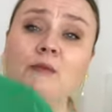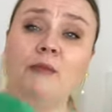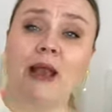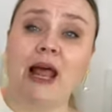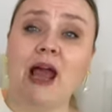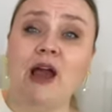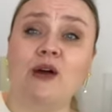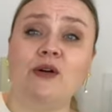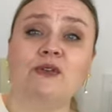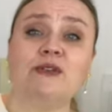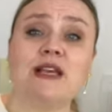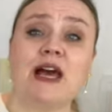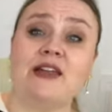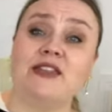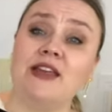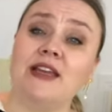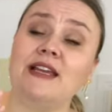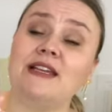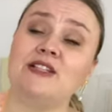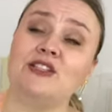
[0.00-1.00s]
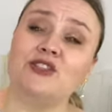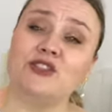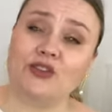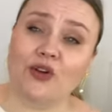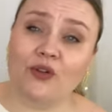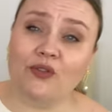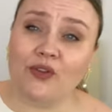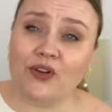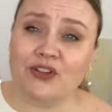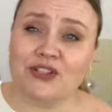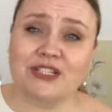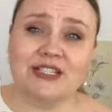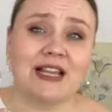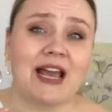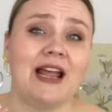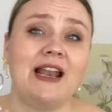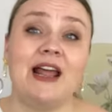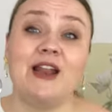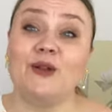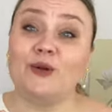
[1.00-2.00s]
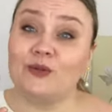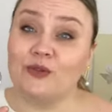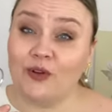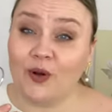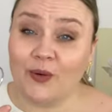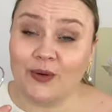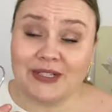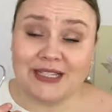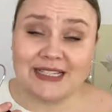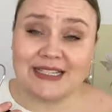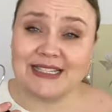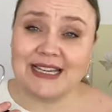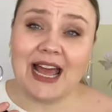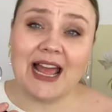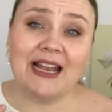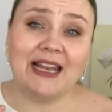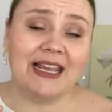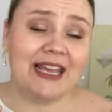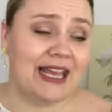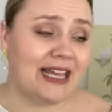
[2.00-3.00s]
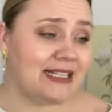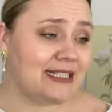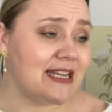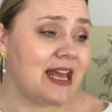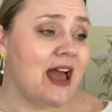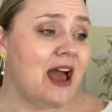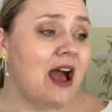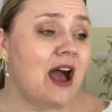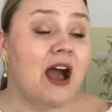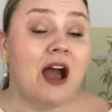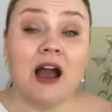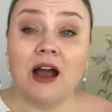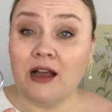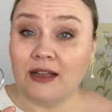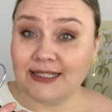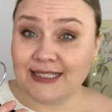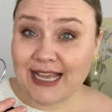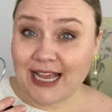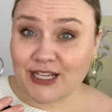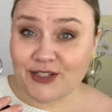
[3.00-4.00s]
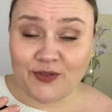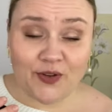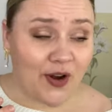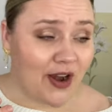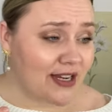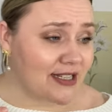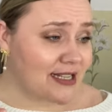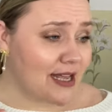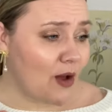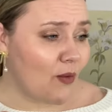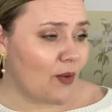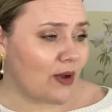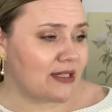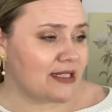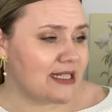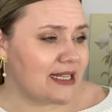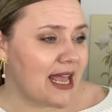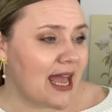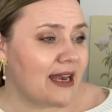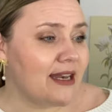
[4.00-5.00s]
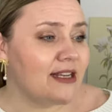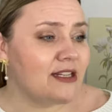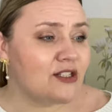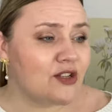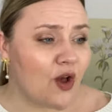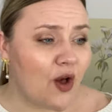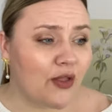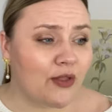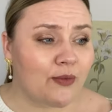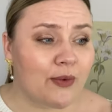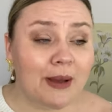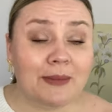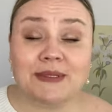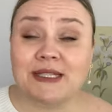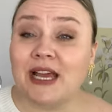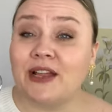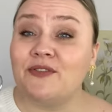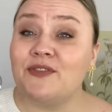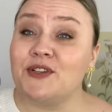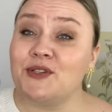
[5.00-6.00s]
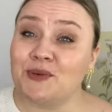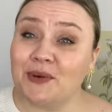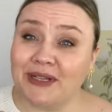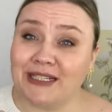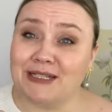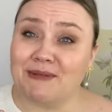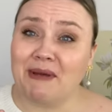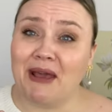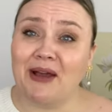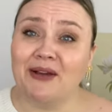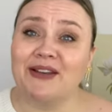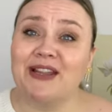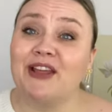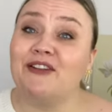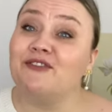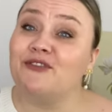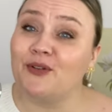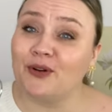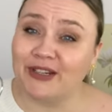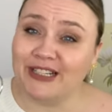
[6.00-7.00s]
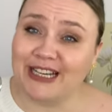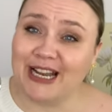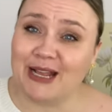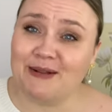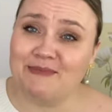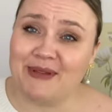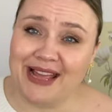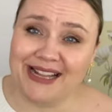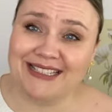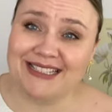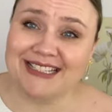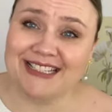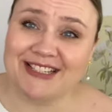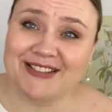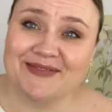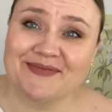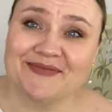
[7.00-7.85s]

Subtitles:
blouse. I think it's so versatile. I look forward to styling it. Size 4XL, once again, is on the website for £20.49.